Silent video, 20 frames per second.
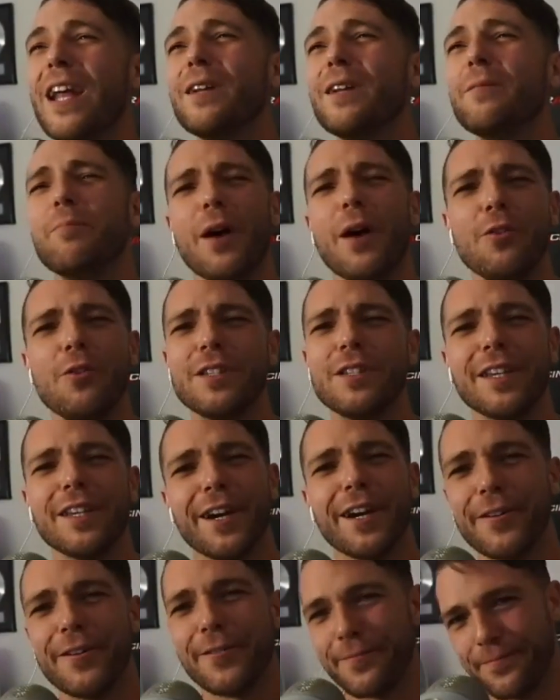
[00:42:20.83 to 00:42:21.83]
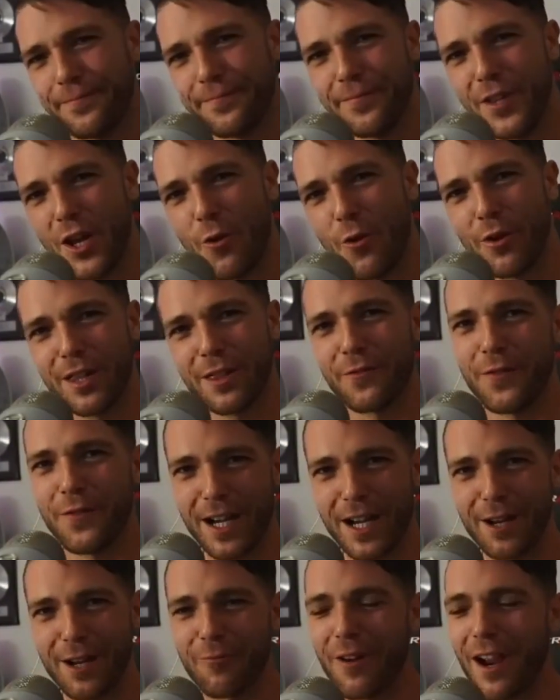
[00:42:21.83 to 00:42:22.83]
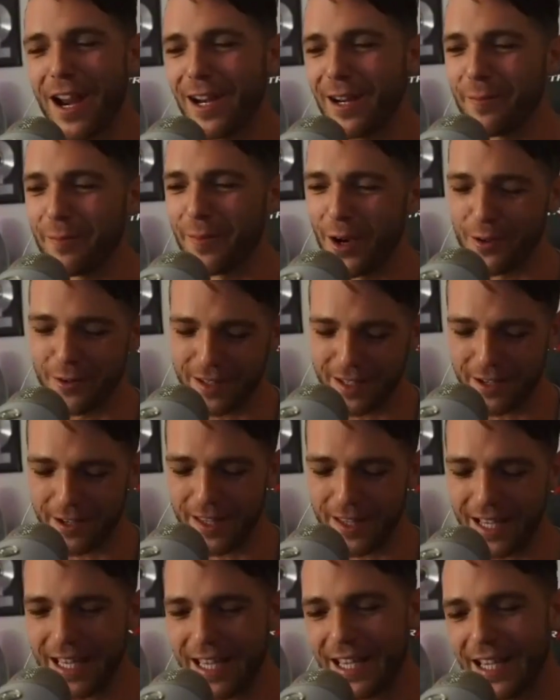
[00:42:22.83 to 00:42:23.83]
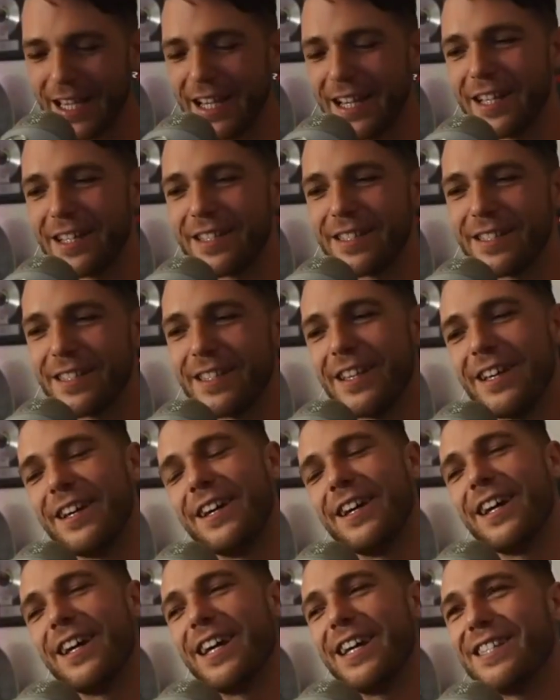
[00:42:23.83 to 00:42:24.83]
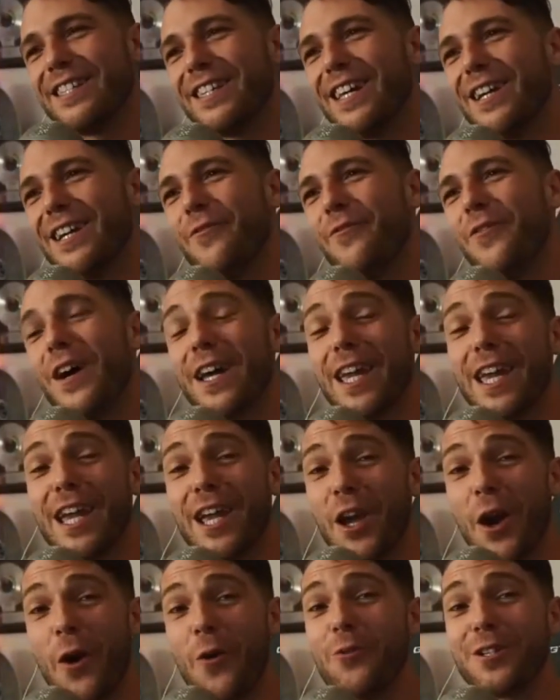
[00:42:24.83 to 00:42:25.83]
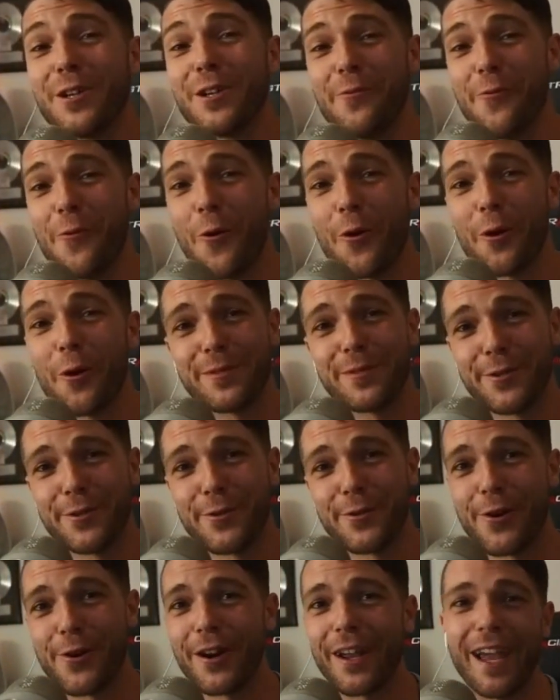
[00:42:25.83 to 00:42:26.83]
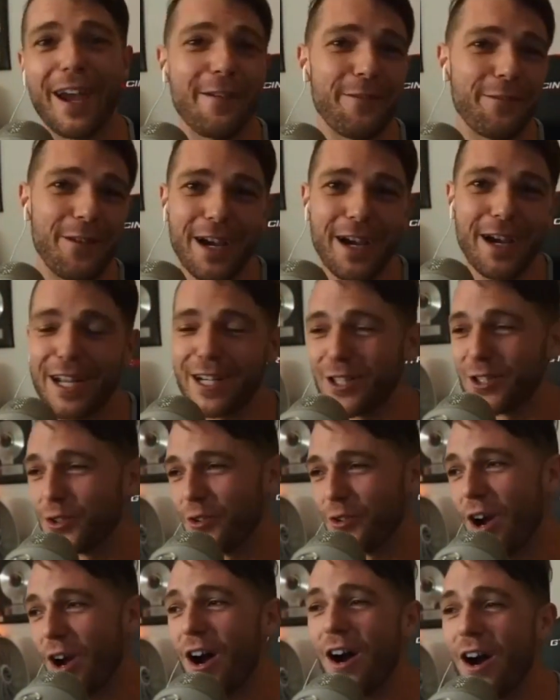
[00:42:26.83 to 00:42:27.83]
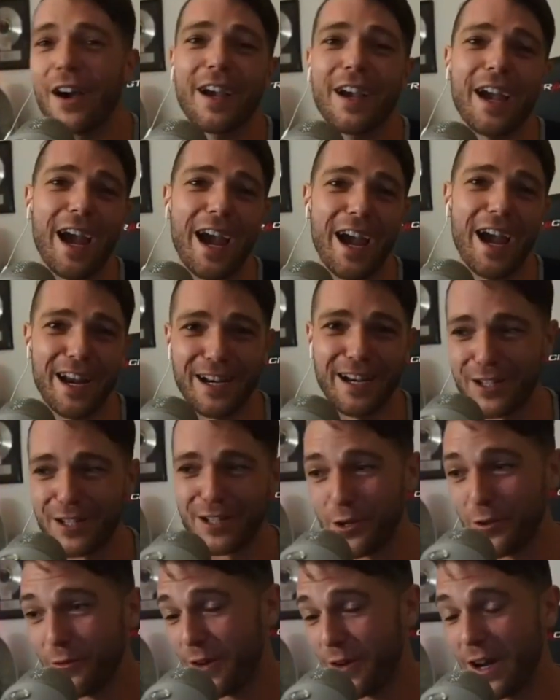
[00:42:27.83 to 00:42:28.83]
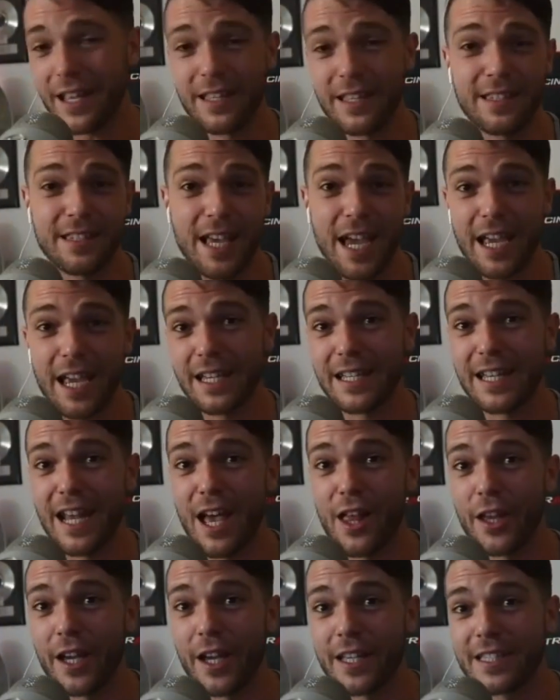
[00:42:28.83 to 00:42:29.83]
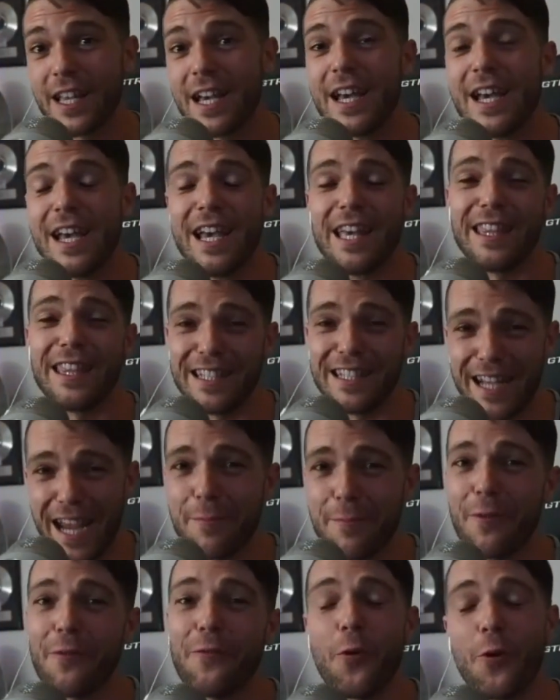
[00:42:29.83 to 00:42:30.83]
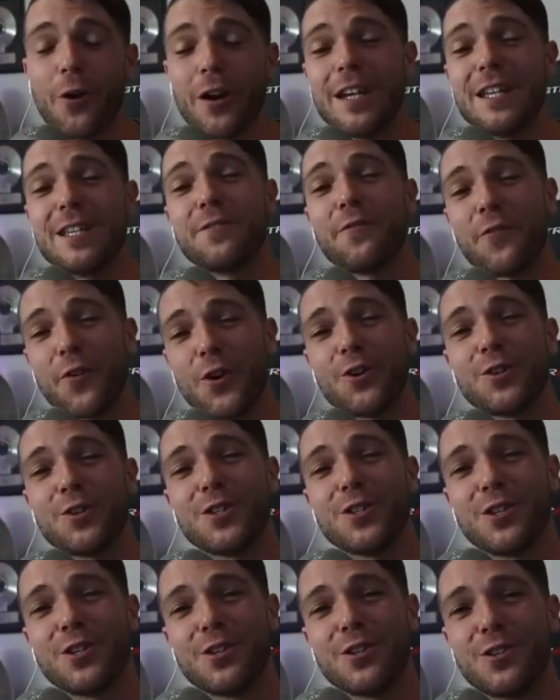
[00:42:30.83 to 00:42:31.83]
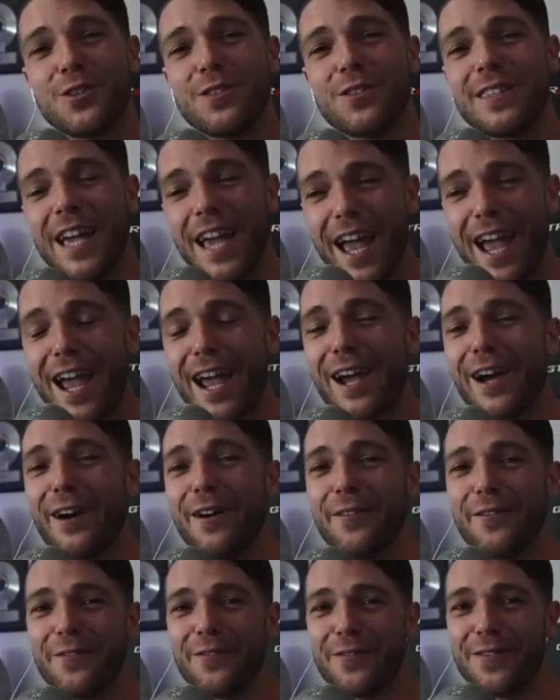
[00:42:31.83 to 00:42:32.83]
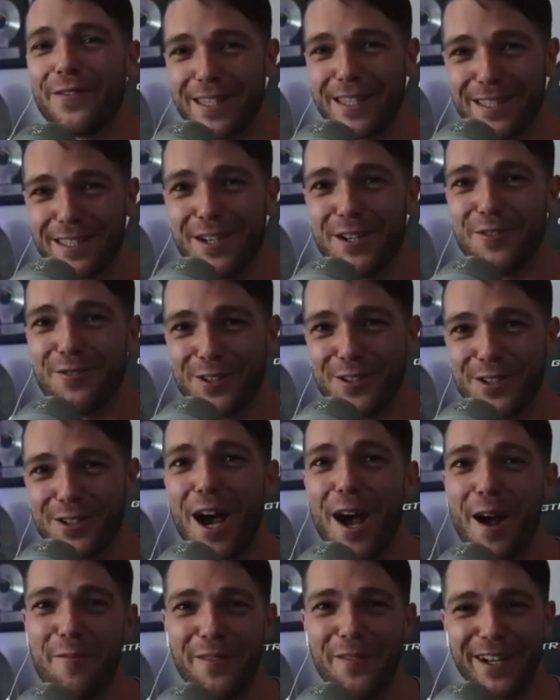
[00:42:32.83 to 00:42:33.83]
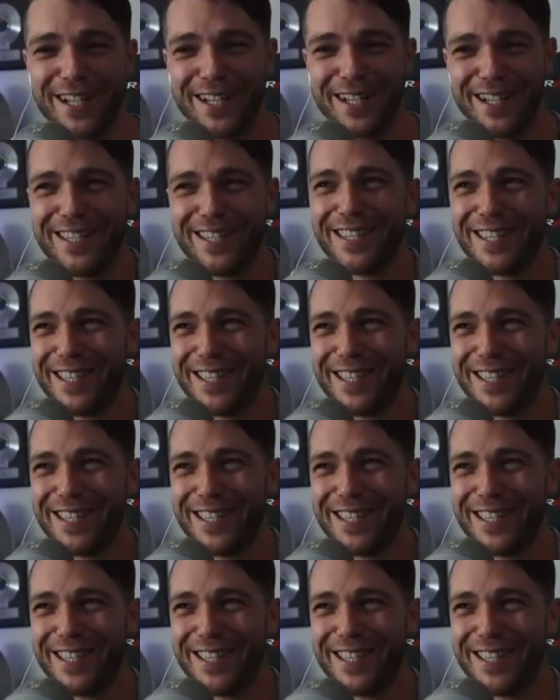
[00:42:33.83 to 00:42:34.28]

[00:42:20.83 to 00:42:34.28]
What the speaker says: Bozzio, knowing the fucking Raanen Bozzio that he is gonna fucking go to Warped Tour, get fucking drunk, and do fucking psychedelics the day before his first day of this new job that he's starting.